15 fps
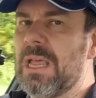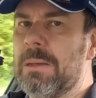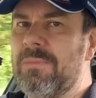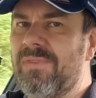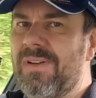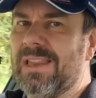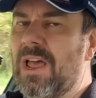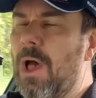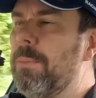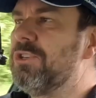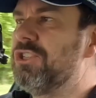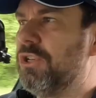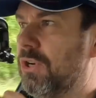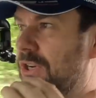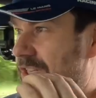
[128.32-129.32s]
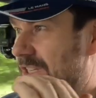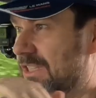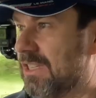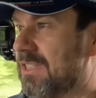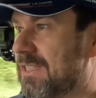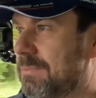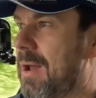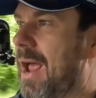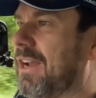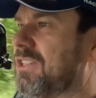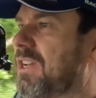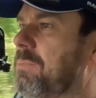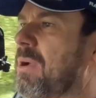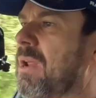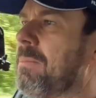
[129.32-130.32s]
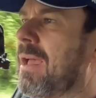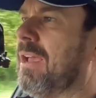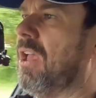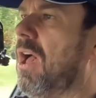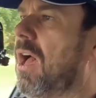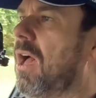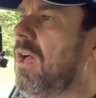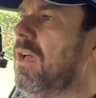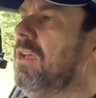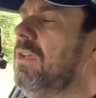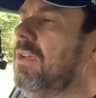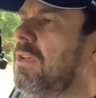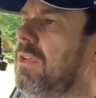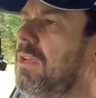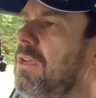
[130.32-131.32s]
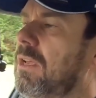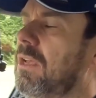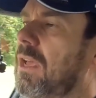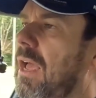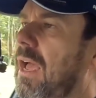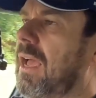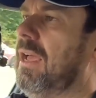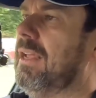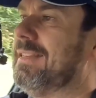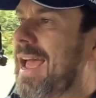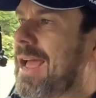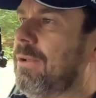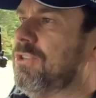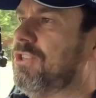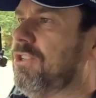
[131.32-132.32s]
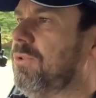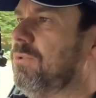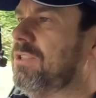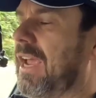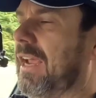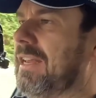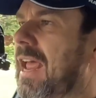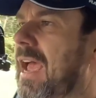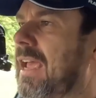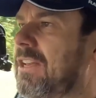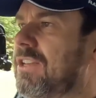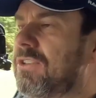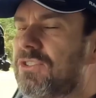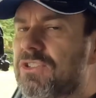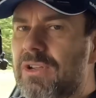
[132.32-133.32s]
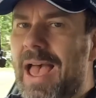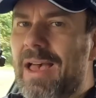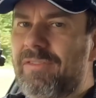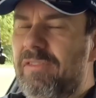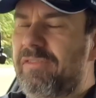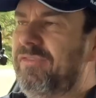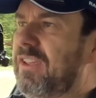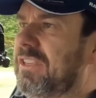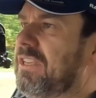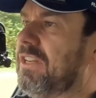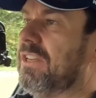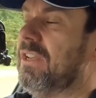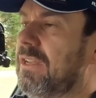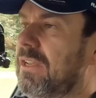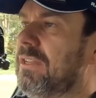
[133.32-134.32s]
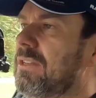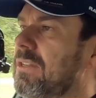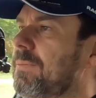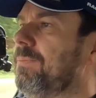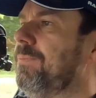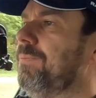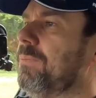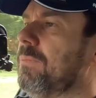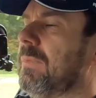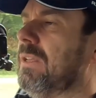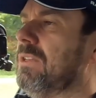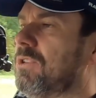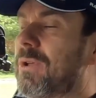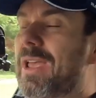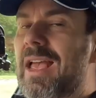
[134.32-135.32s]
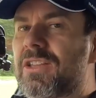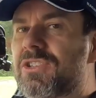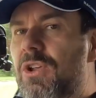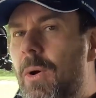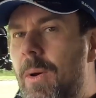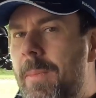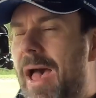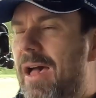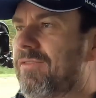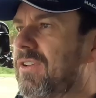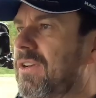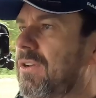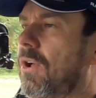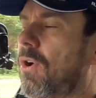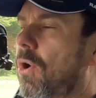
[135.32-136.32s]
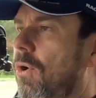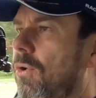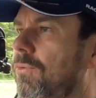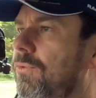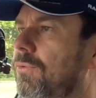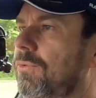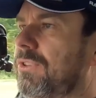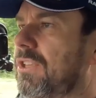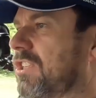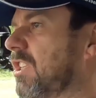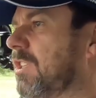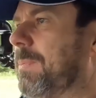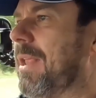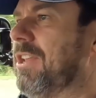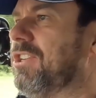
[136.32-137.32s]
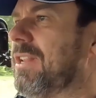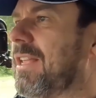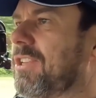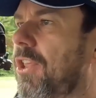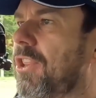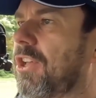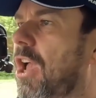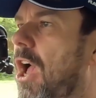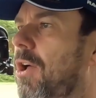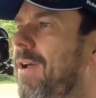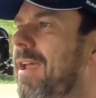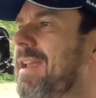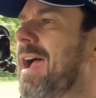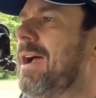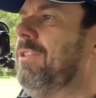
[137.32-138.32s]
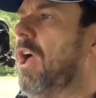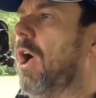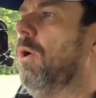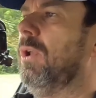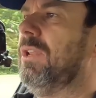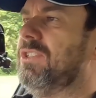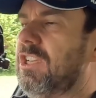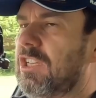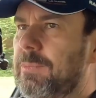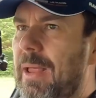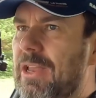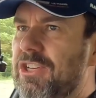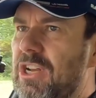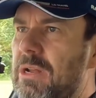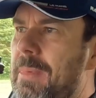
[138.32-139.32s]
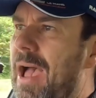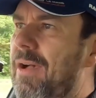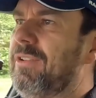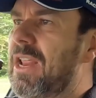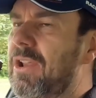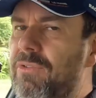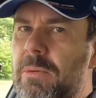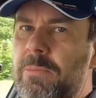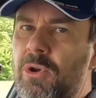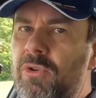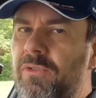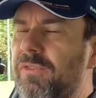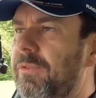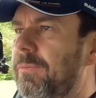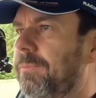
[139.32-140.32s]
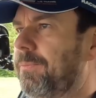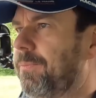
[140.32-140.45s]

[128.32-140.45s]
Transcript: time I've had the opportunity to actually bring my car down to Tech 9 to have it fitted. So yeah, so I'm having the suspension that's on the car right now, the Öhlins suspension, I'm having it removed.